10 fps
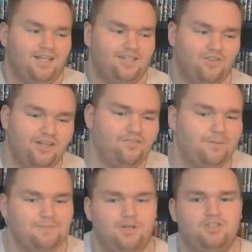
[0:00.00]
he's not in the
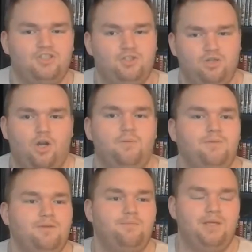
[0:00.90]
film as much as you'd hope
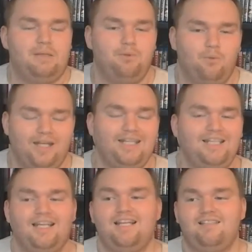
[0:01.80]
him to be, but when
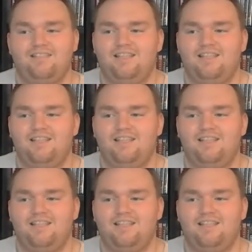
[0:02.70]
he is,